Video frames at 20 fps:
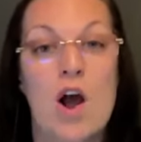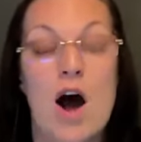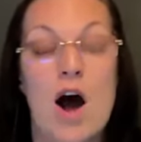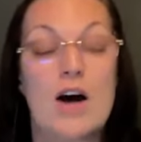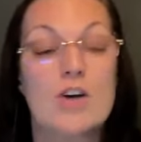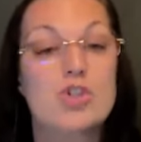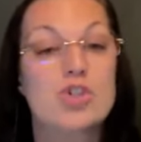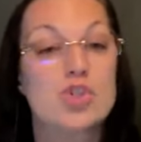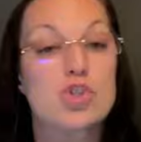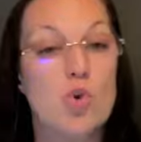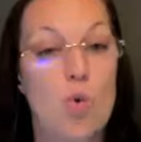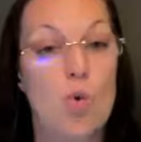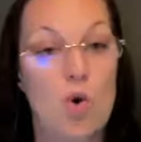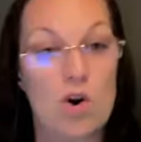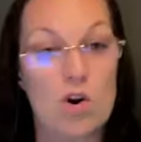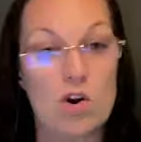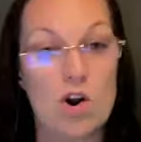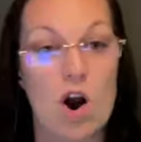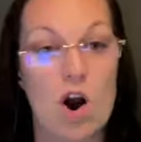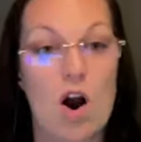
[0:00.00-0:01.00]
a
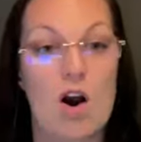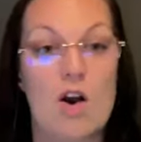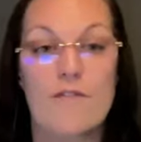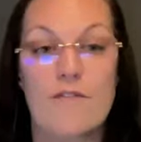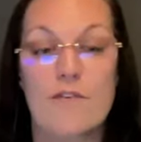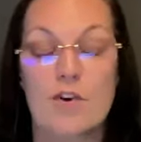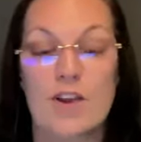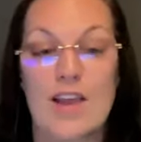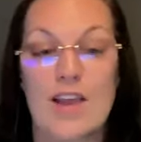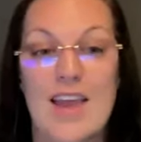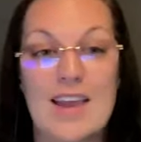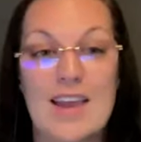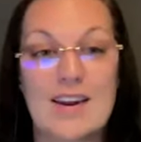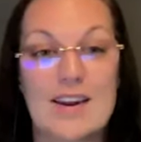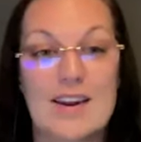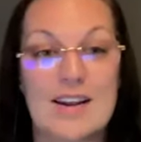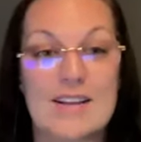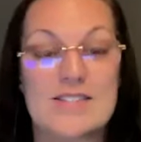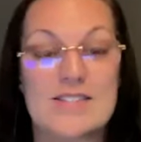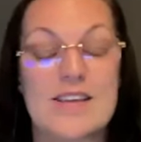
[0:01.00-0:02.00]
scorecard for candidates,